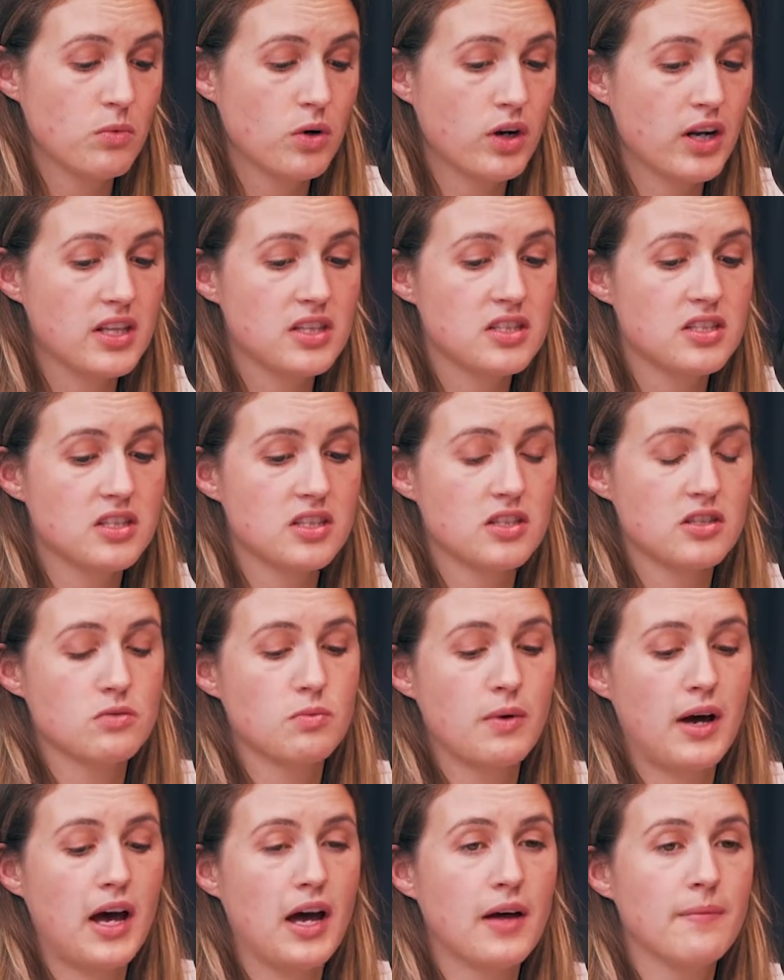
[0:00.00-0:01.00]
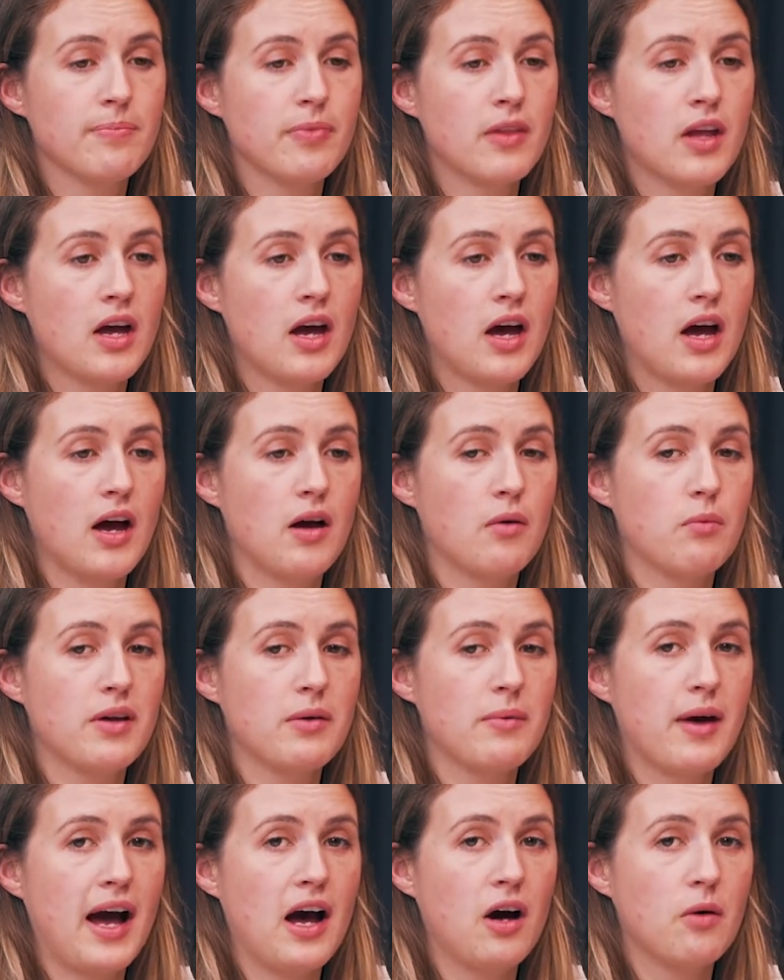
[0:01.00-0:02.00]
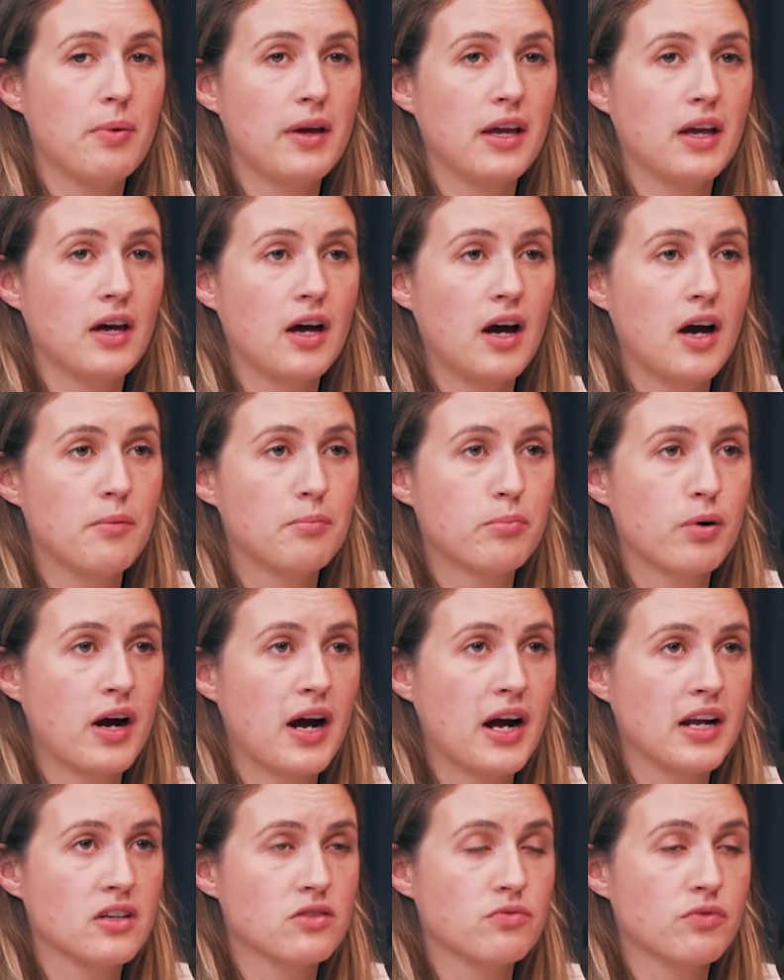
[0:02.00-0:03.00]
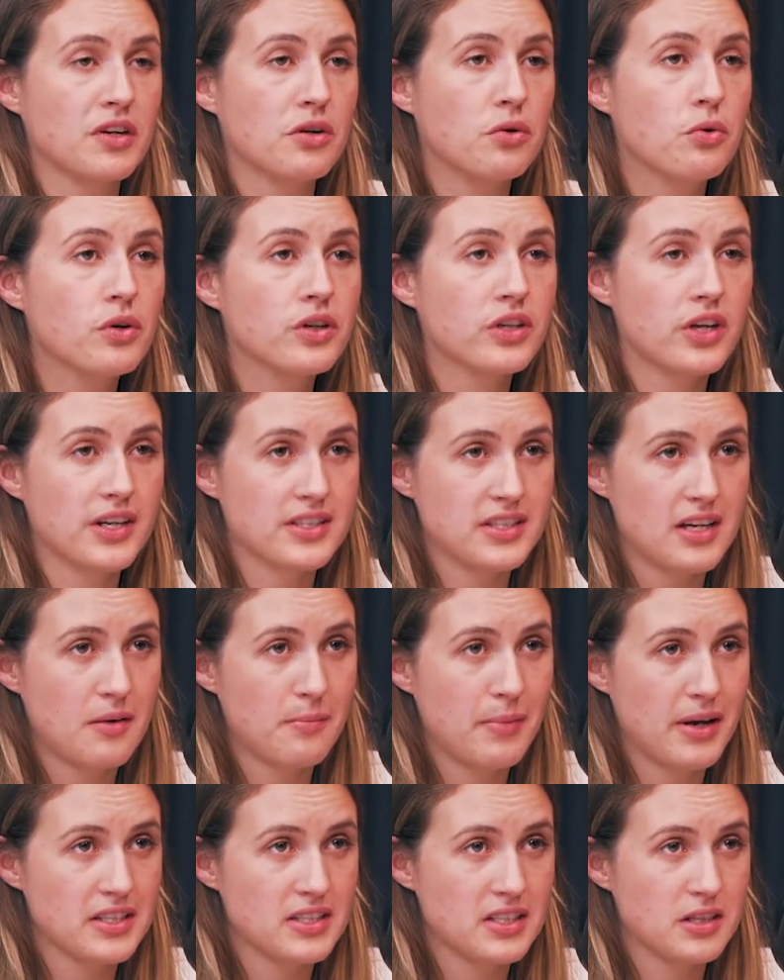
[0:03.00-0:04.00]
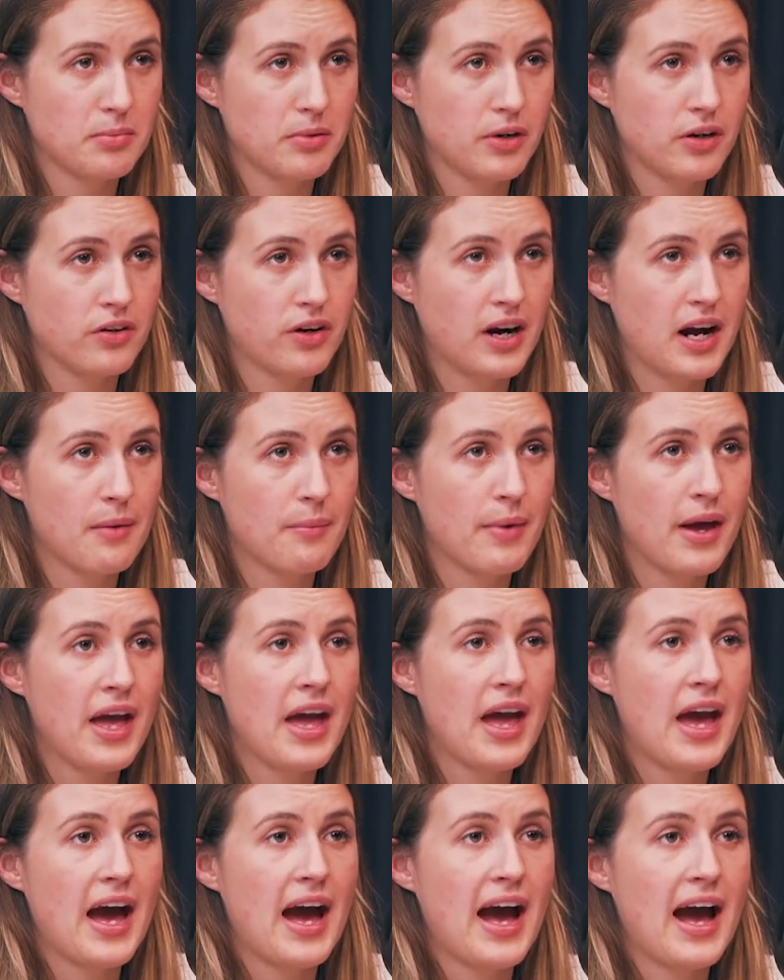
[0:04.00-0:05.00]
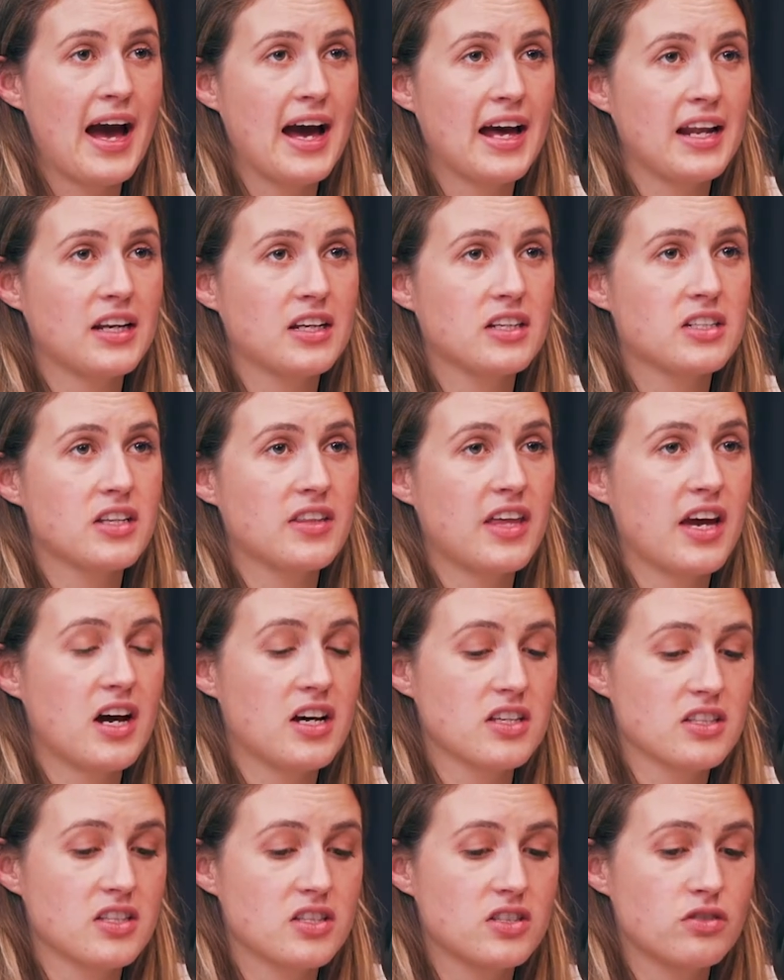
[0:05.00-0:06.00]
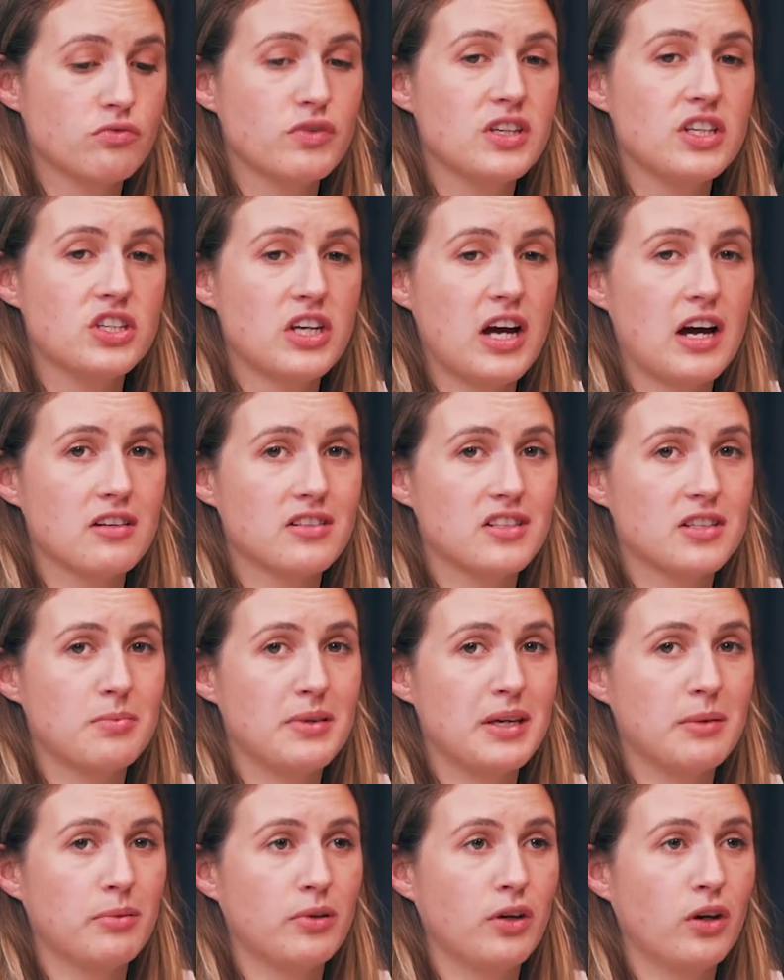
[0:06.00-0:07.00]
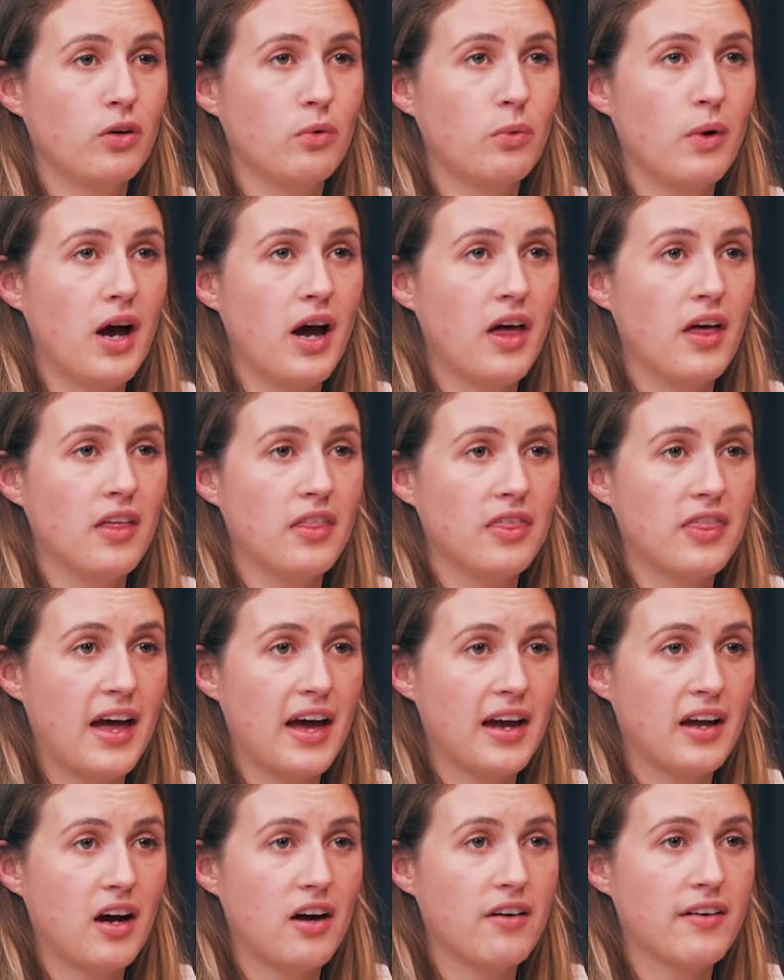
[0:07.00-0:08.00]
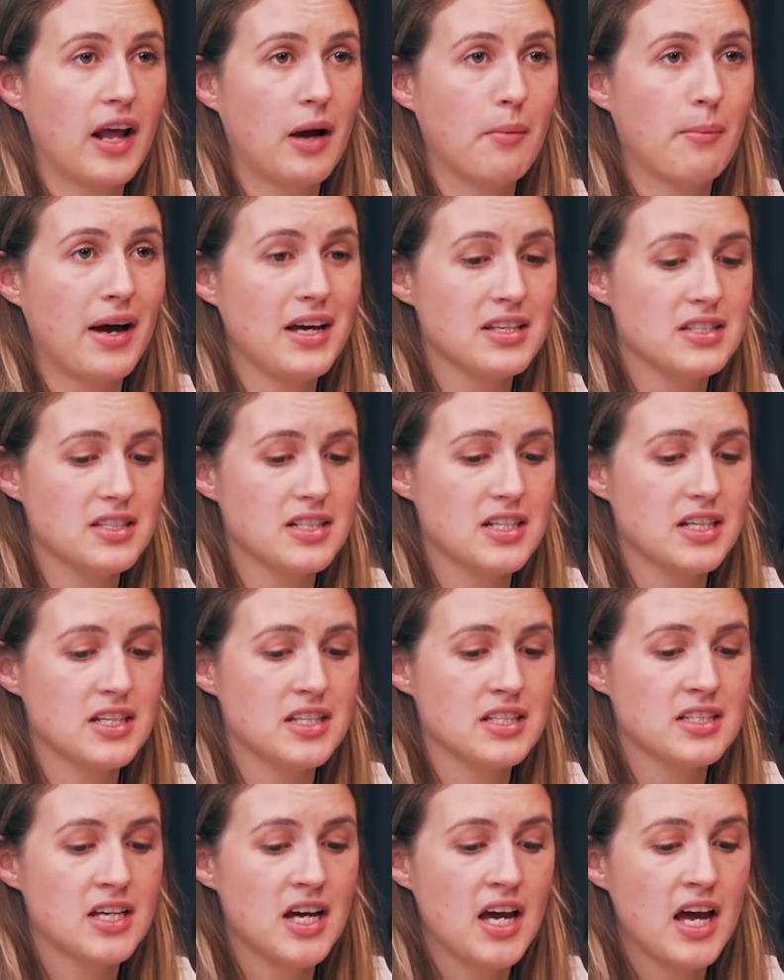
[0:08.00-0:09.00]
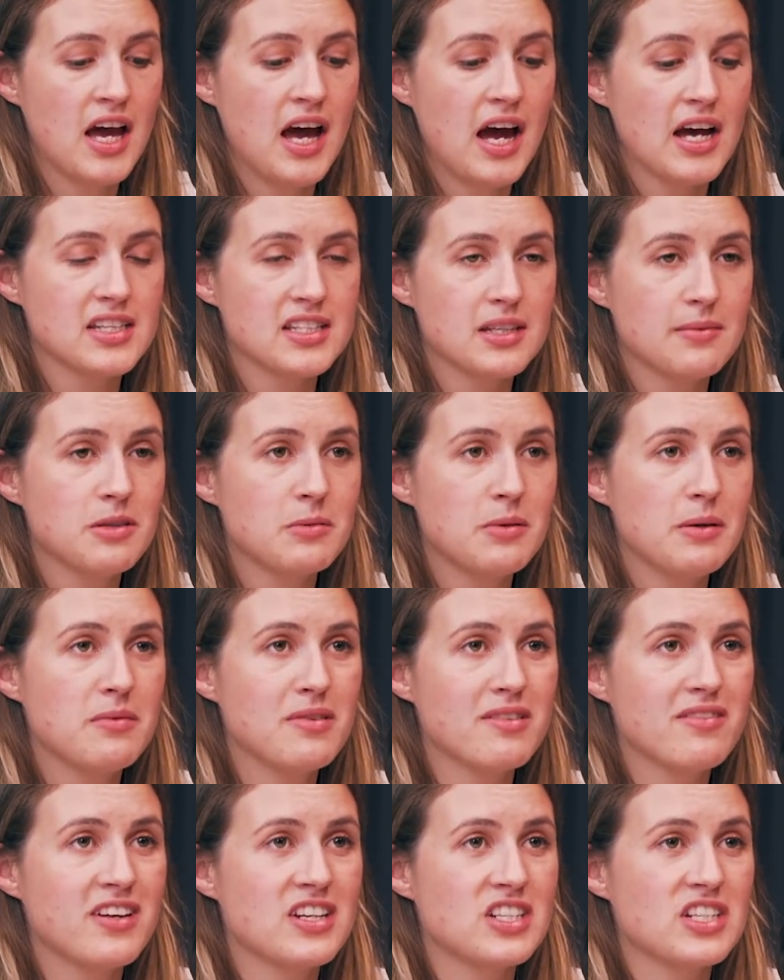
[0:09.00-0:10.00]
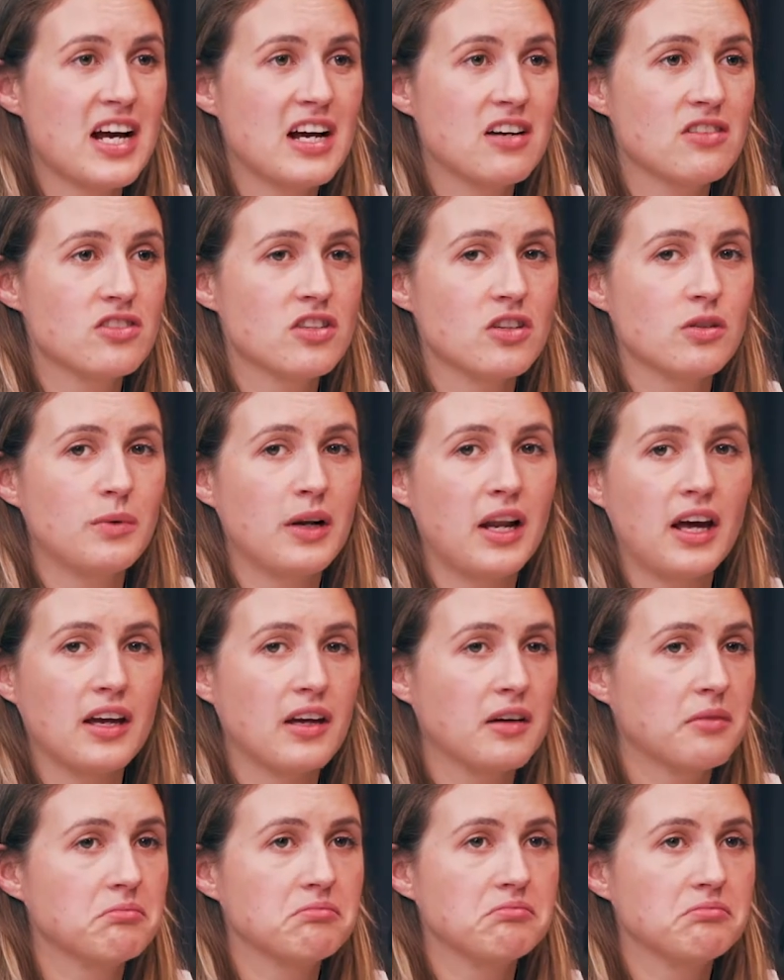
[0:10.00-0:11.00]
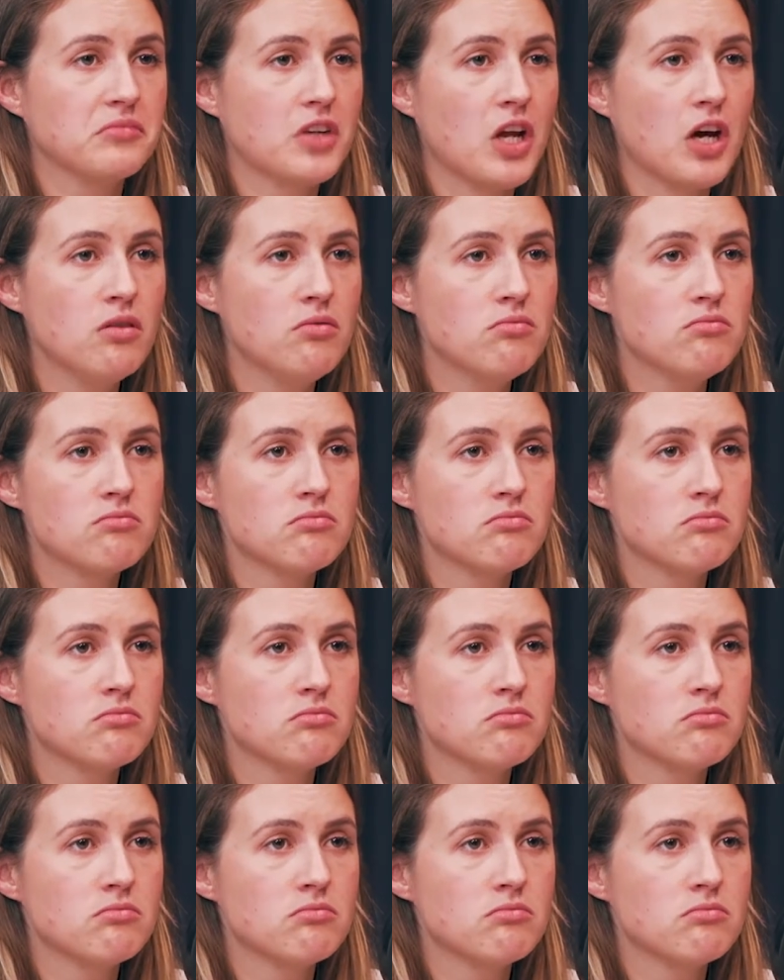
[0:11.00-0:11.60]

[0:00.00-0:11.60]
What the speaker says: one instance where we were helping a brand reorganize our ambassador program, and they asked us to reach out to the people who were their current ambassadors, and some of the people we reached out to were like, no,